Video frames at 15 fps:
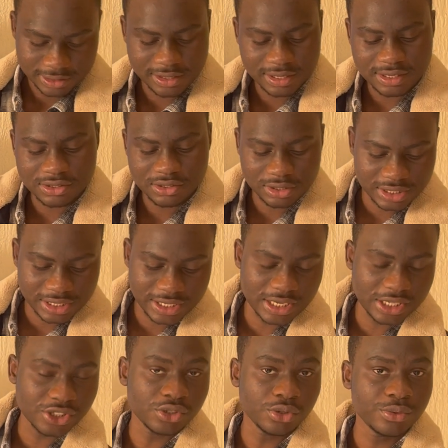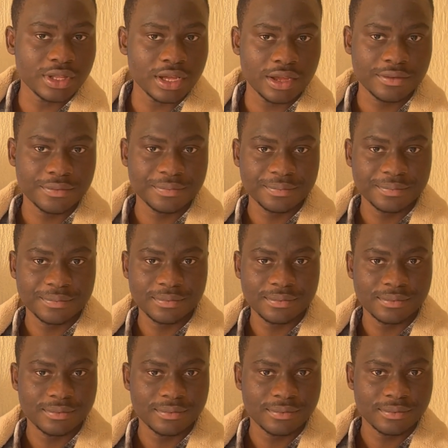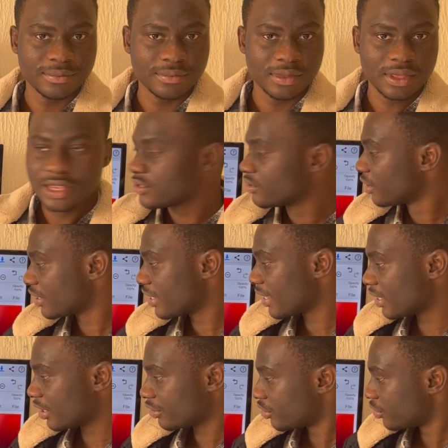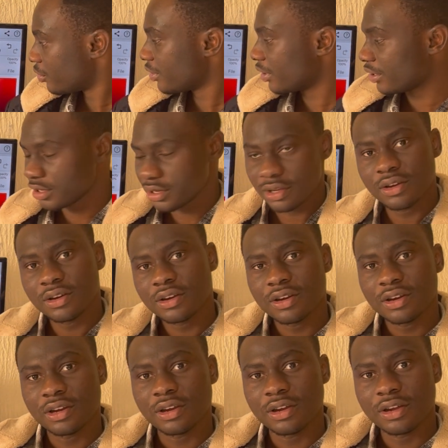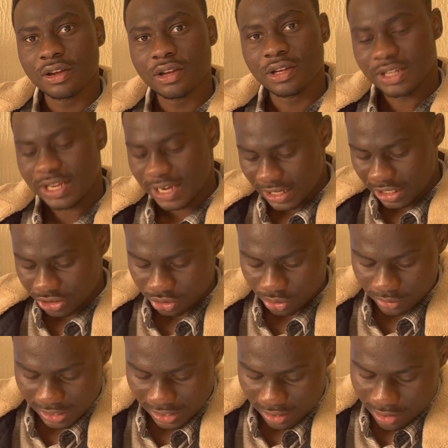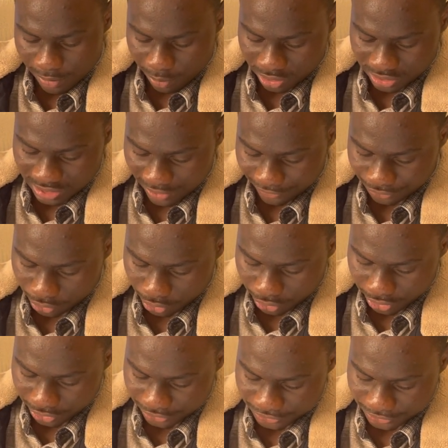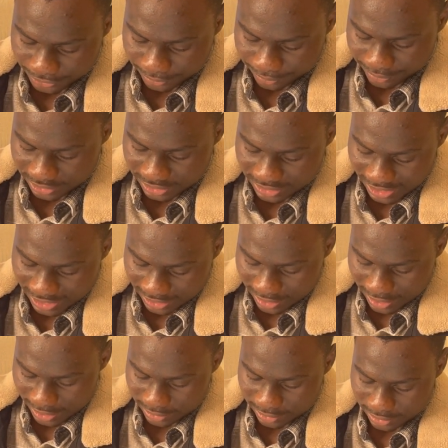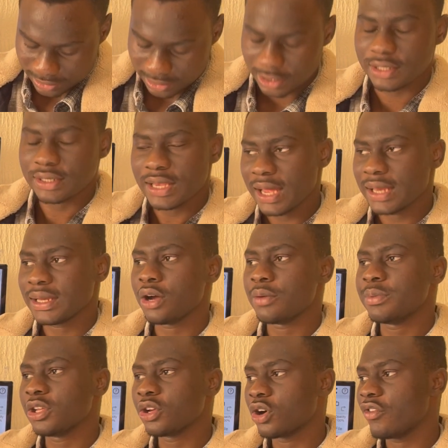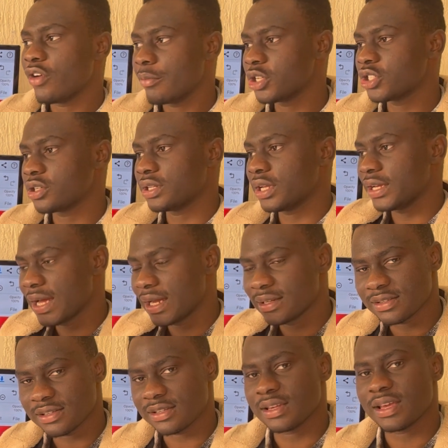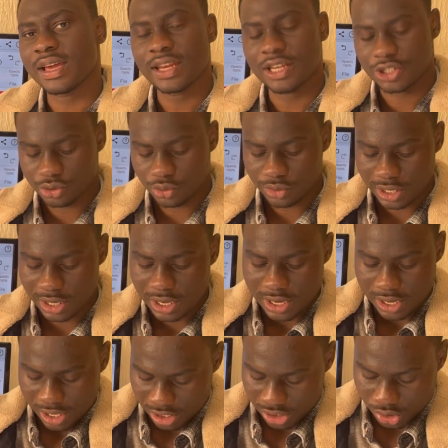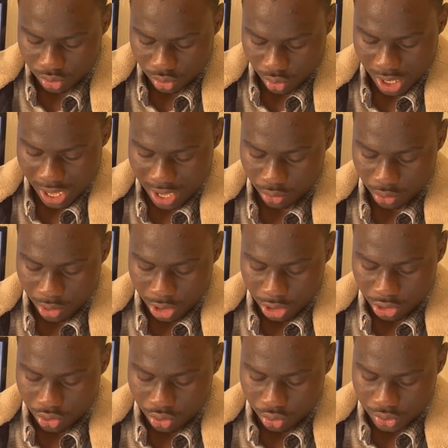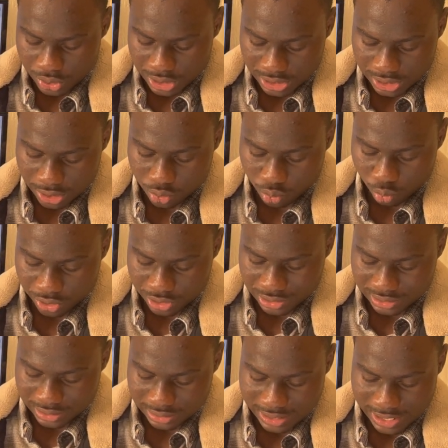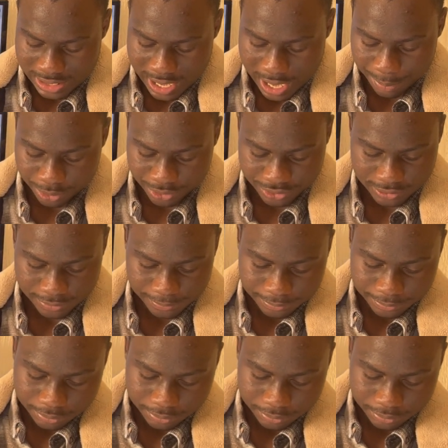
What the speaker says: This is not a head and shoulder. It's not a head and shoulder. The head and shoulder must have to cross the neckline, and then, yeah, that will be the confirmation that, yeah, this is a head and shoulder, and you know how, you know, to take it once that happens.